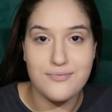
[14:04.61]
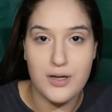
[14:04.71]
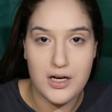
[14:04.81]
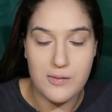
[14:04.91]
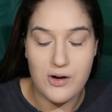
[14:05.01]

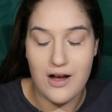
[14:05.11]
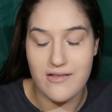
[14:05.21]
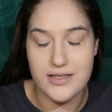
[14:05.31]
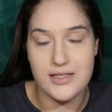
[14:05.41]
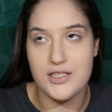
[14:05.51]
Barbara,
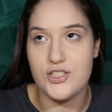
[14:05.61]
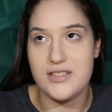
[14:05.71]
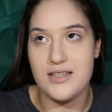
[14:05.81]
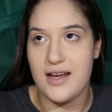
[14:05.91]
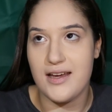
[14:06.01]
obviously,
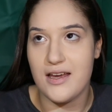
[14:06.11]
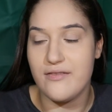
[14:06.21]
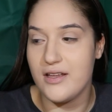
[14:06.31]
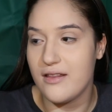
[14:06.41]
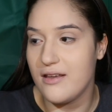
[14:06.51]
she's denying
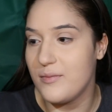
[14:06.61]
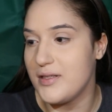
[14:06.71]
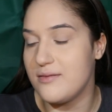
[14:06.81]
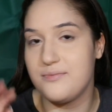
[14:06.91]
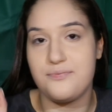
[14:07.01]
everything,
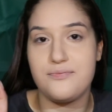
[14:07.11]
but